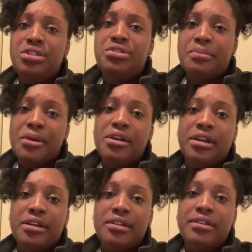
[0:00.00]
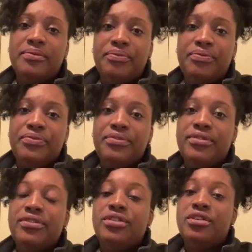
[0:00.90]
your part.
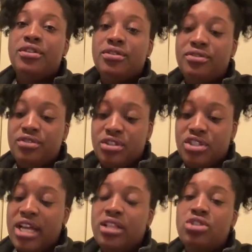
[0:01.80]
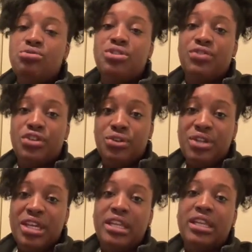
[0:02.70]
The challenge was for you
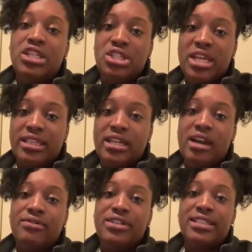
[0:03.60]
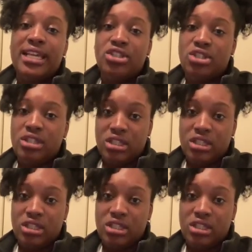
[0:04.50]
to initiate the conversation.